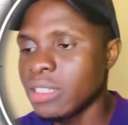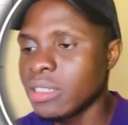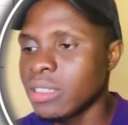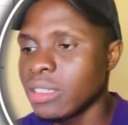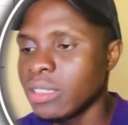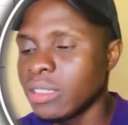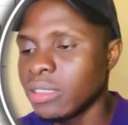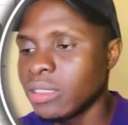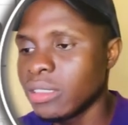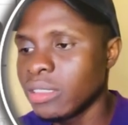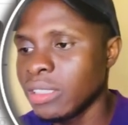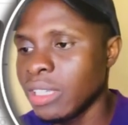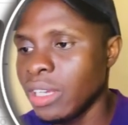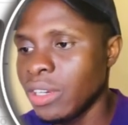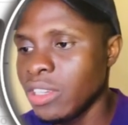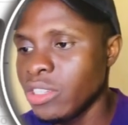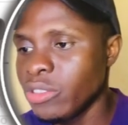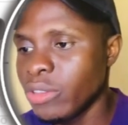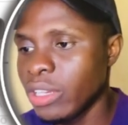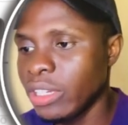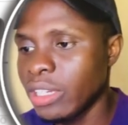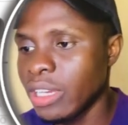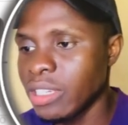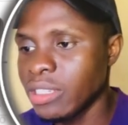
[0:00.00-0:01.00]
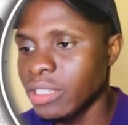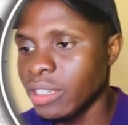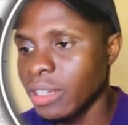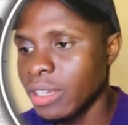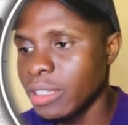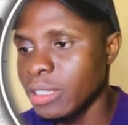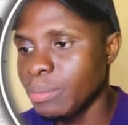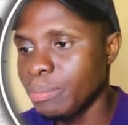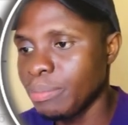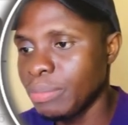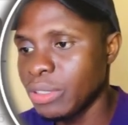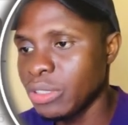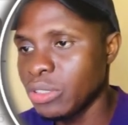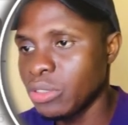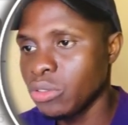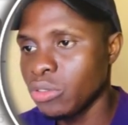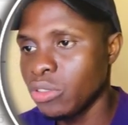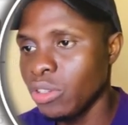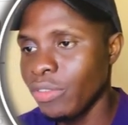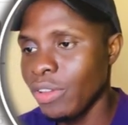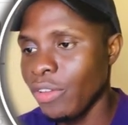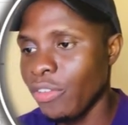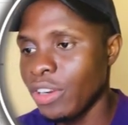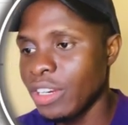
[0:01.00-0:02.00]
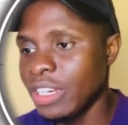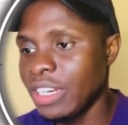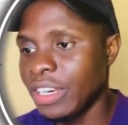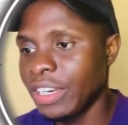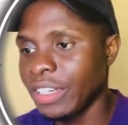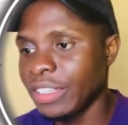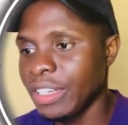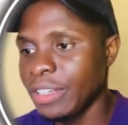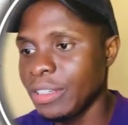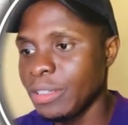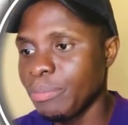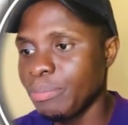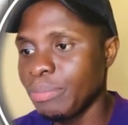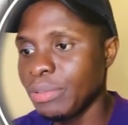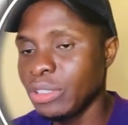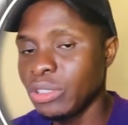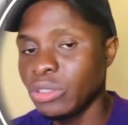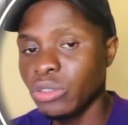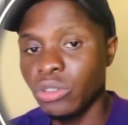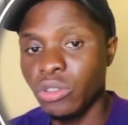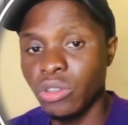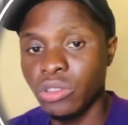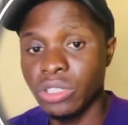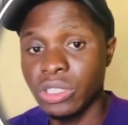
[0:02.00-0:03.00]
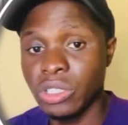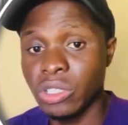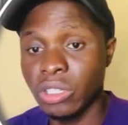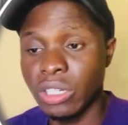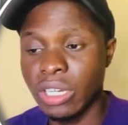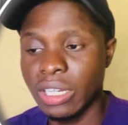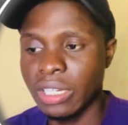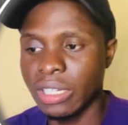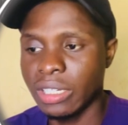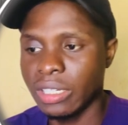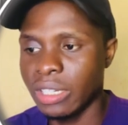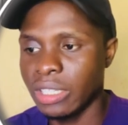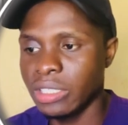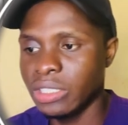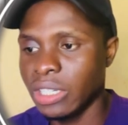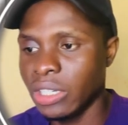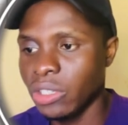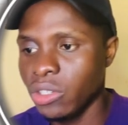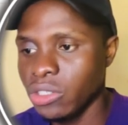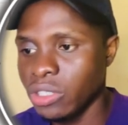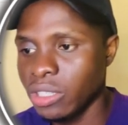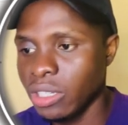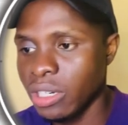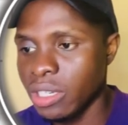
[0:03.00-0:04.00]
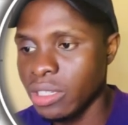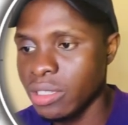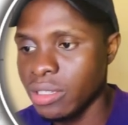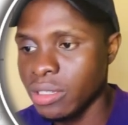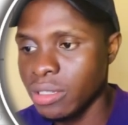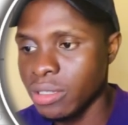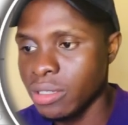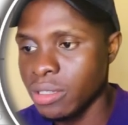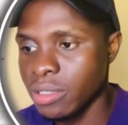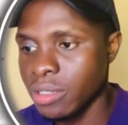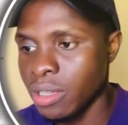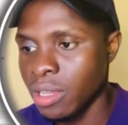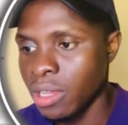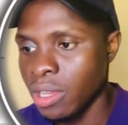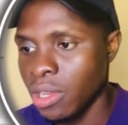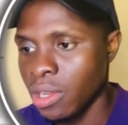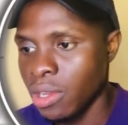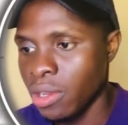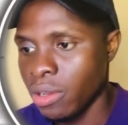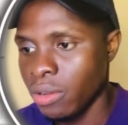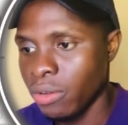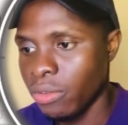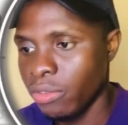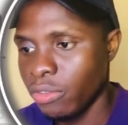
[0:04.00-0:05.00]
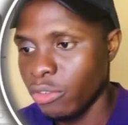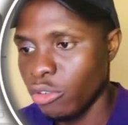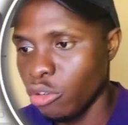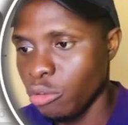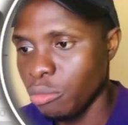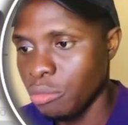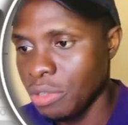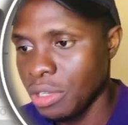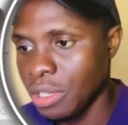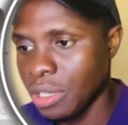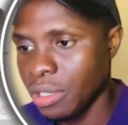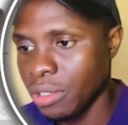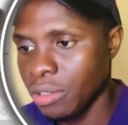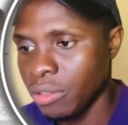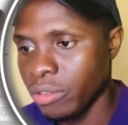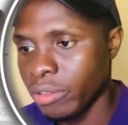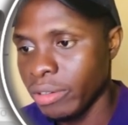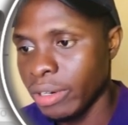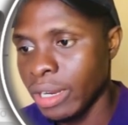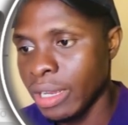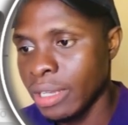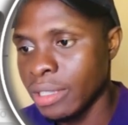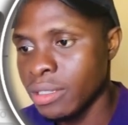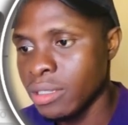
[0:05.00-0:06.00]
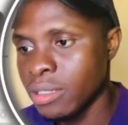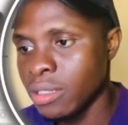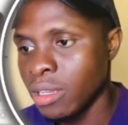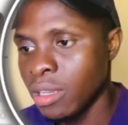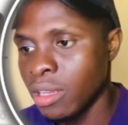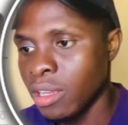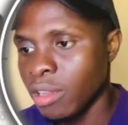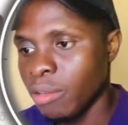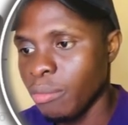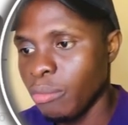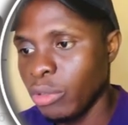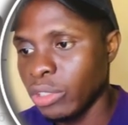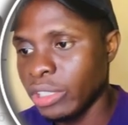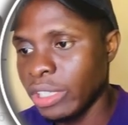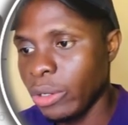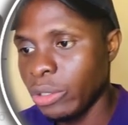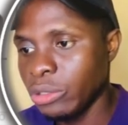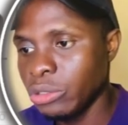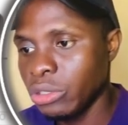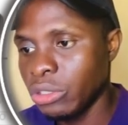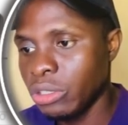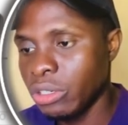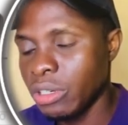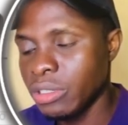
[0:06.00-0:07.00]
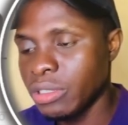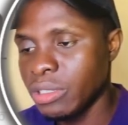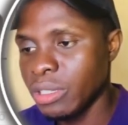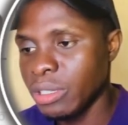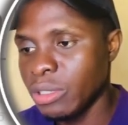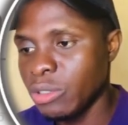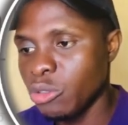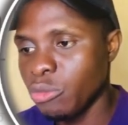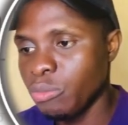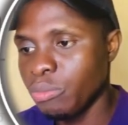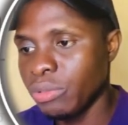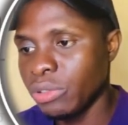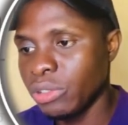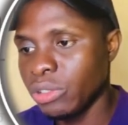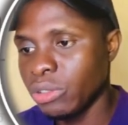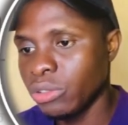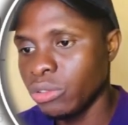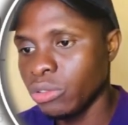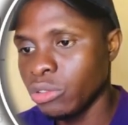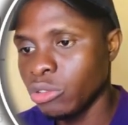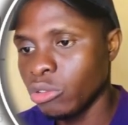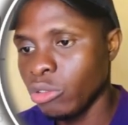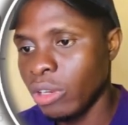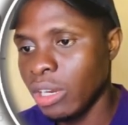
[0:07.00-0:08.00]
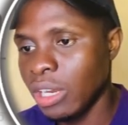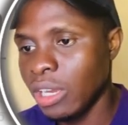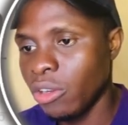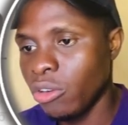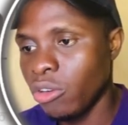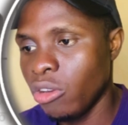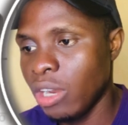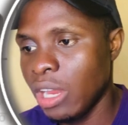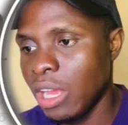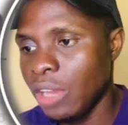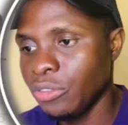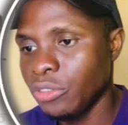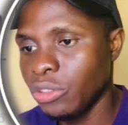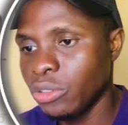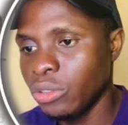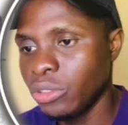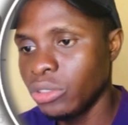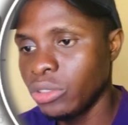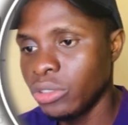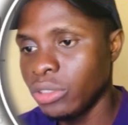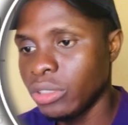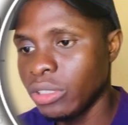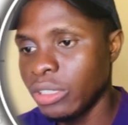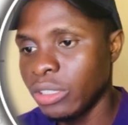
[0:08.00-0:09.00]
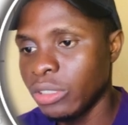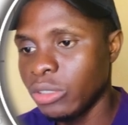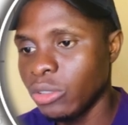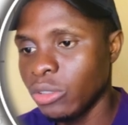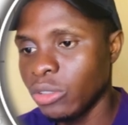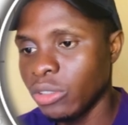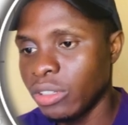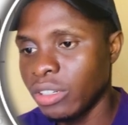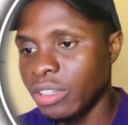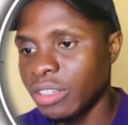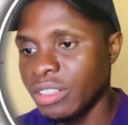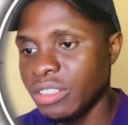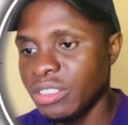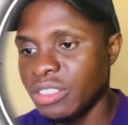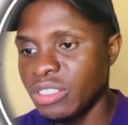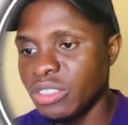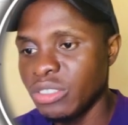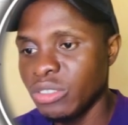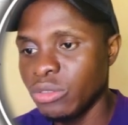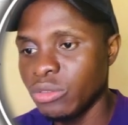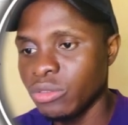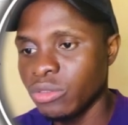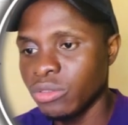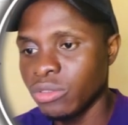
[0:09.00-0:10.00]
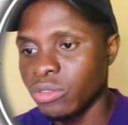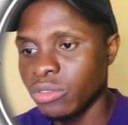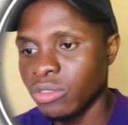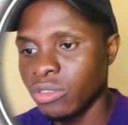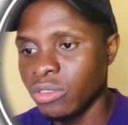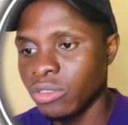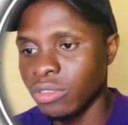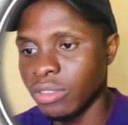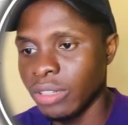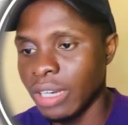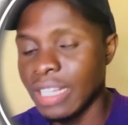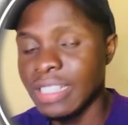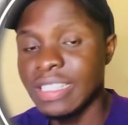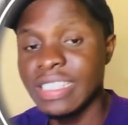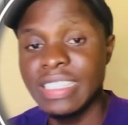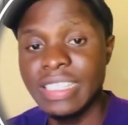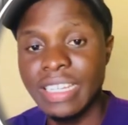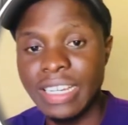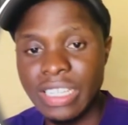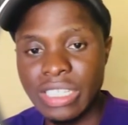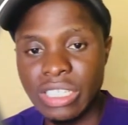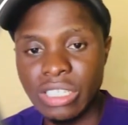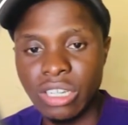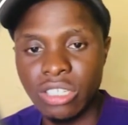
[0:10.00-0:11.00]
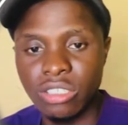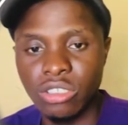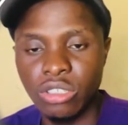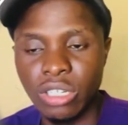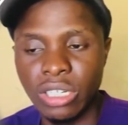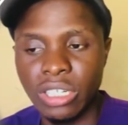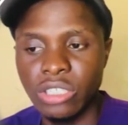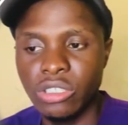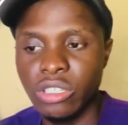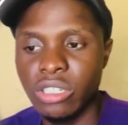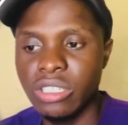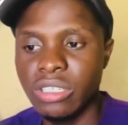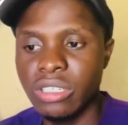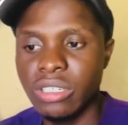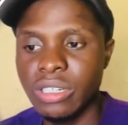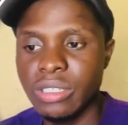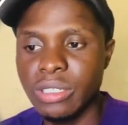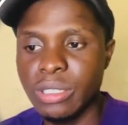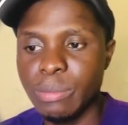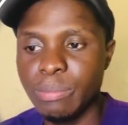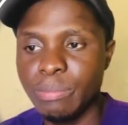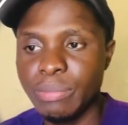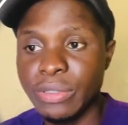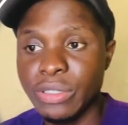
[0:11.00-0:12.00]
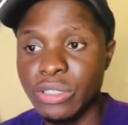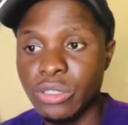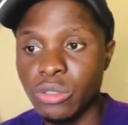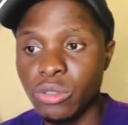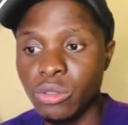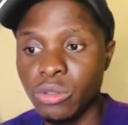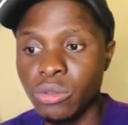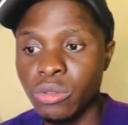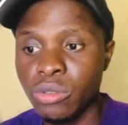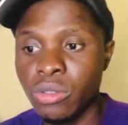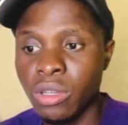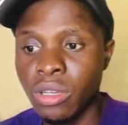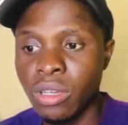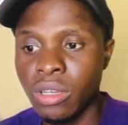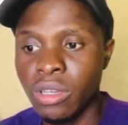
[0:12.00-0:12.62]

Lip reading: set. Now this is where you can select the pixel. If you've already created the pixel, your TikTok ad account, you can just select it from here, right? But I want to create a new pixel. So all I have to do is to click on create new, right? Yes, you can actually create a pixel